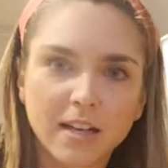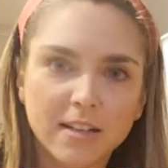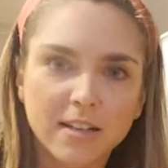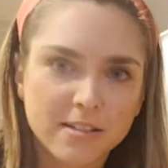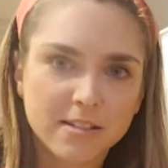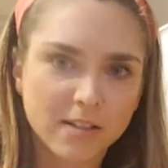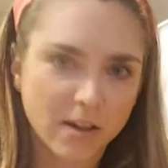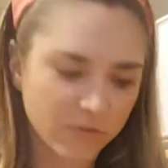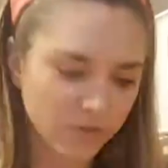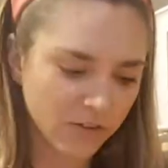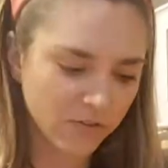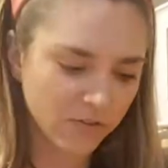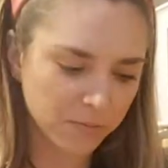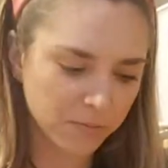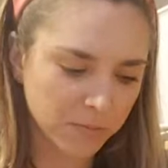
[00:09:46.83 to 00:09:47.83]
Suffering
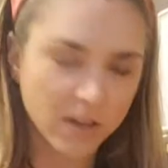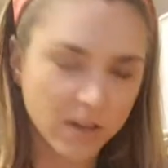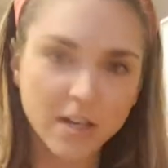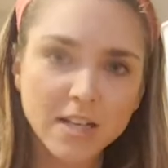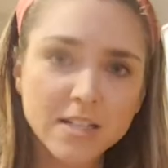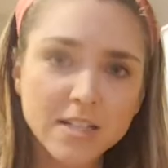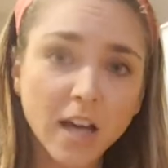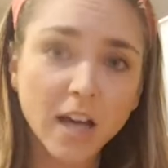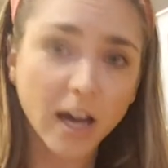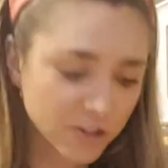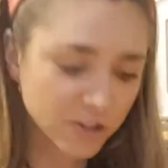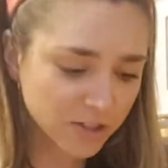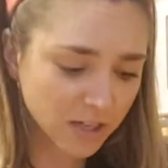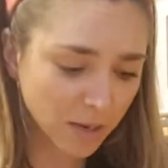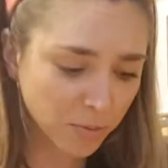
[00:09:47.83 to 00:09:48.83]
from touch
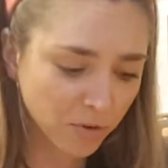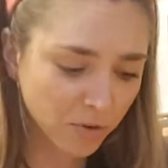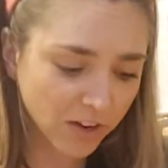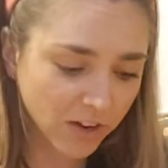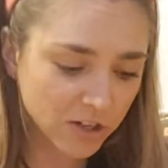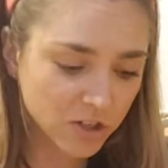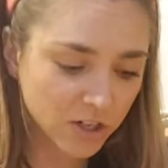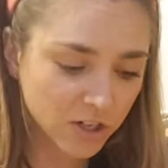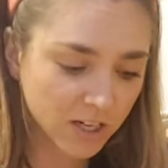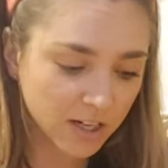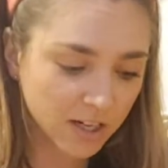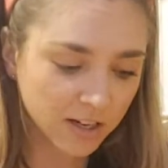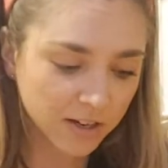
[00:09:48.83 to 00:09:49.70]
deprivation.